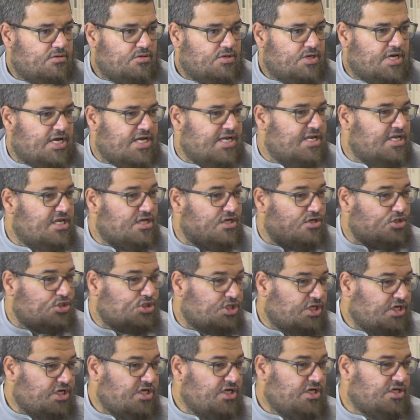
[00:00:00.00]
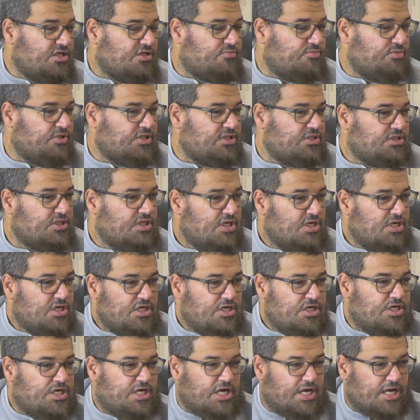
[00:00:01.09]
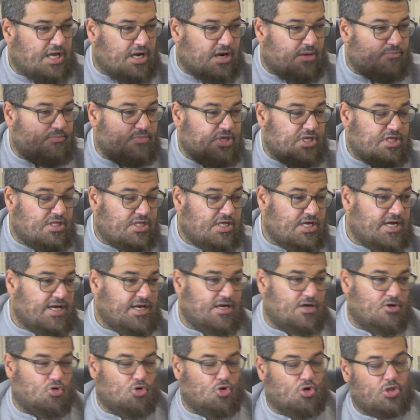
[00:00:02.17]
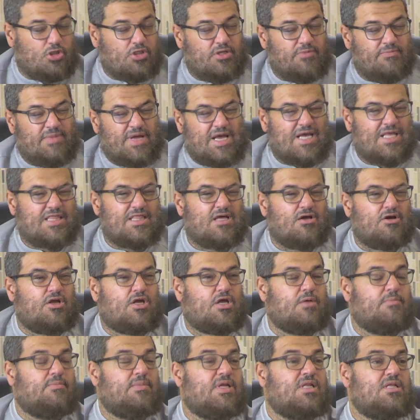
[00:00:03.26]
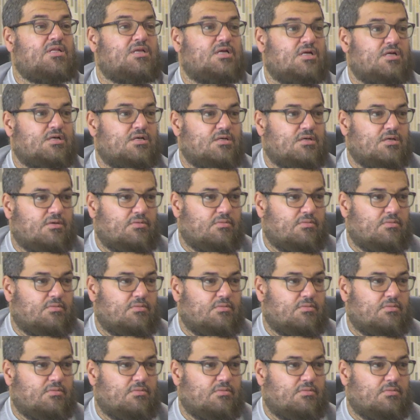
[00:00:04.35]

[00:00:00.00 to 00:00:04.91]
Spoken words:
And here shahih, it means it cannot be the holding back the recommended